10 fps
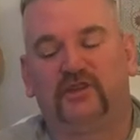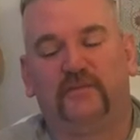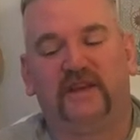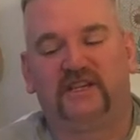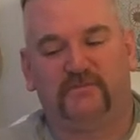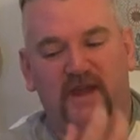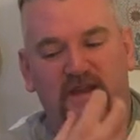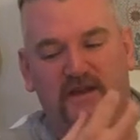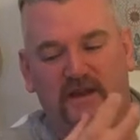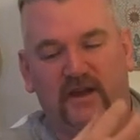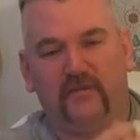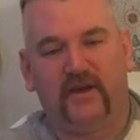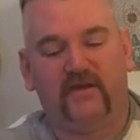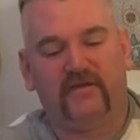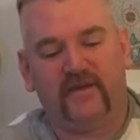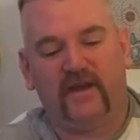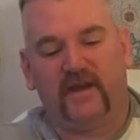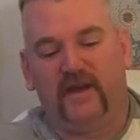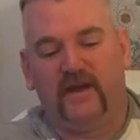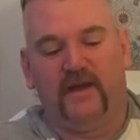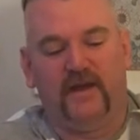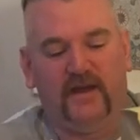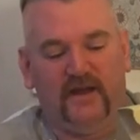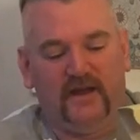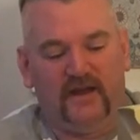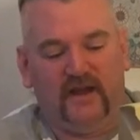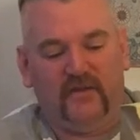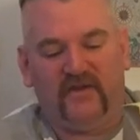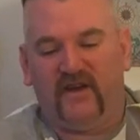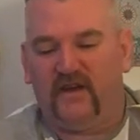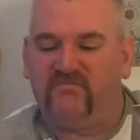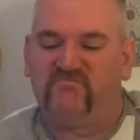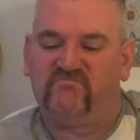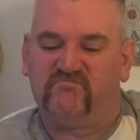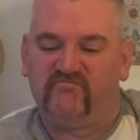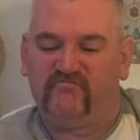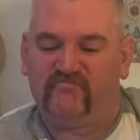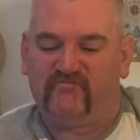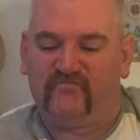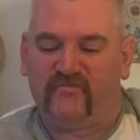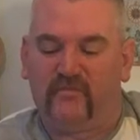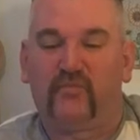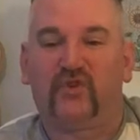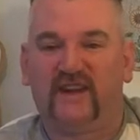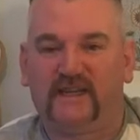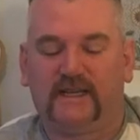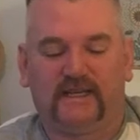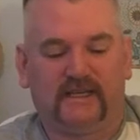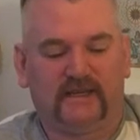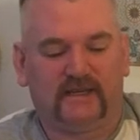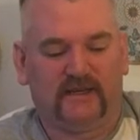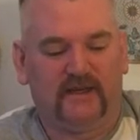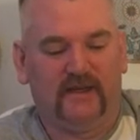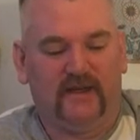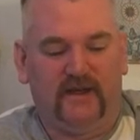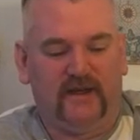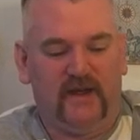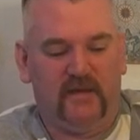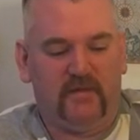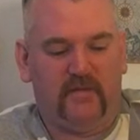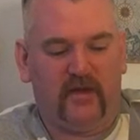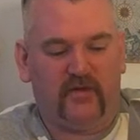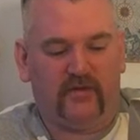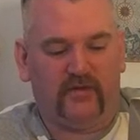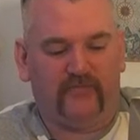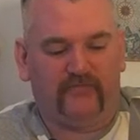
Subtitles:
So I'm expecting a little bit of a presence in my mouth.